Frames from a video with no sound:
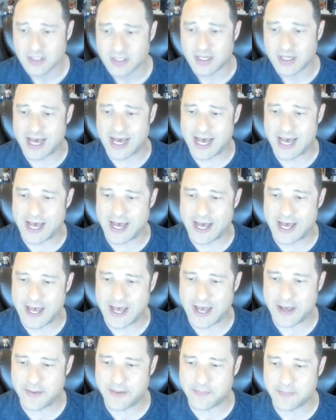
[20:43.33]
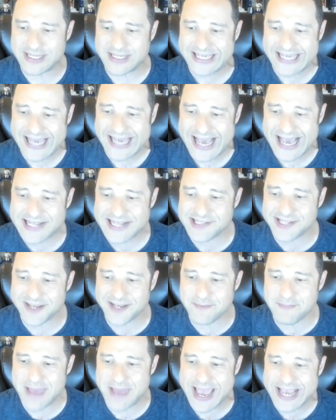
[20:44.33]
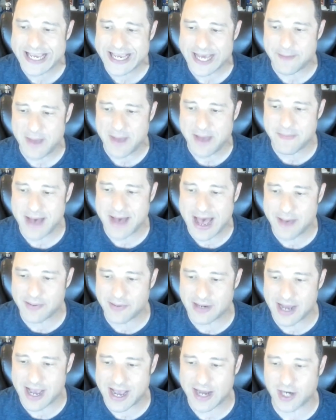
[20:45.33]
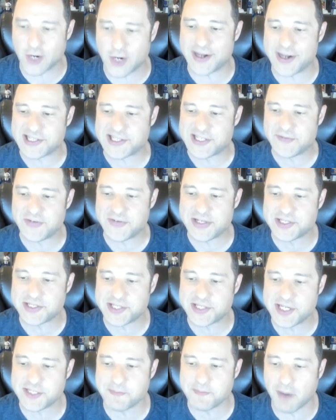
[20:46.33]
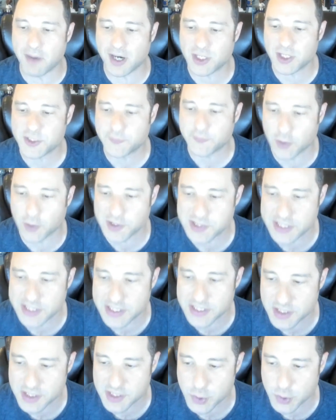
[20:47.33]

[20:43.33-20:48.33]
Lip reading: Ken's and Makeup. My mom and I are going on Symphony of the Seas March 14th and